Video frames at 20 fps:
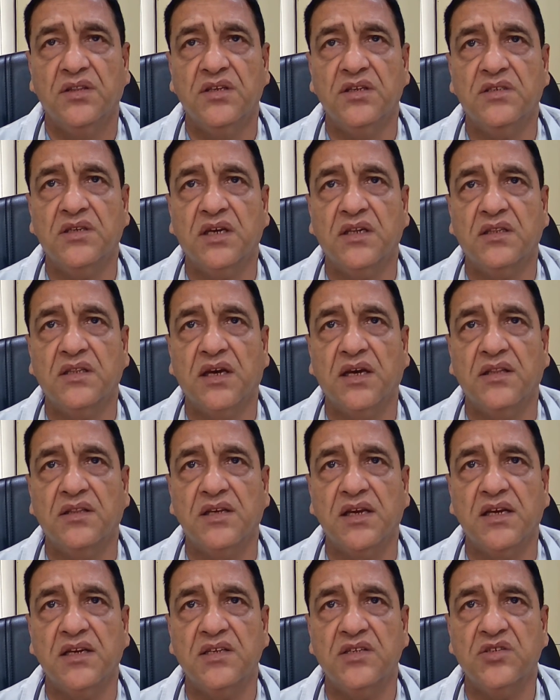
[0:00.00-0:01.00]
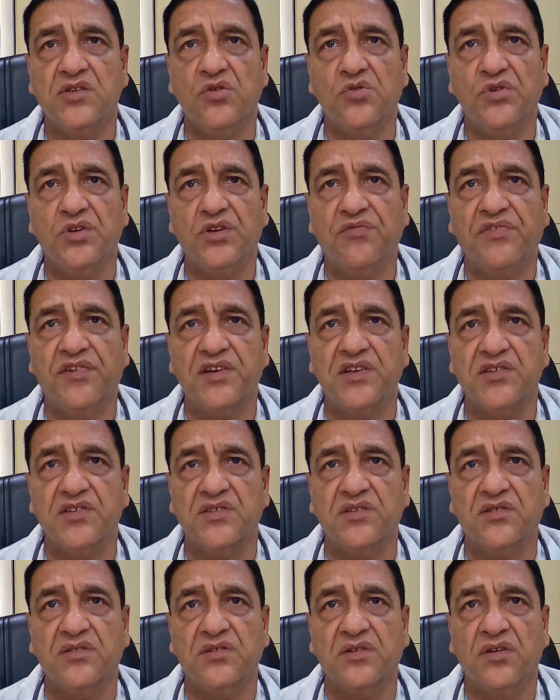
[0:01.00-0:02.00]
There is no
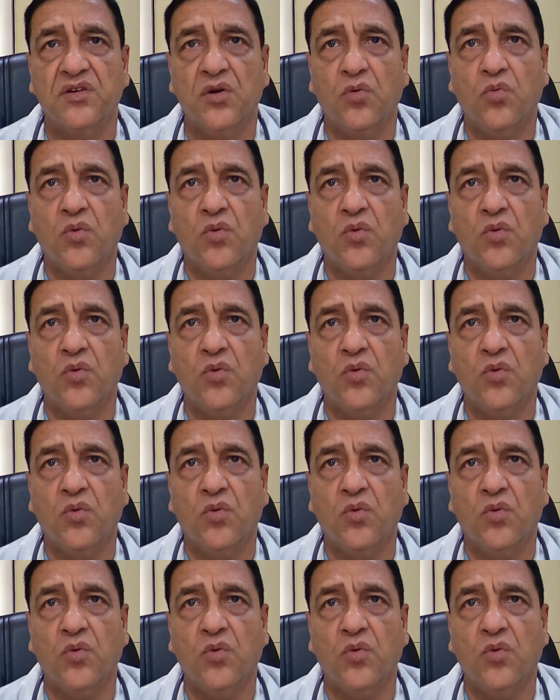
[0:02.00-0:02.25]
difference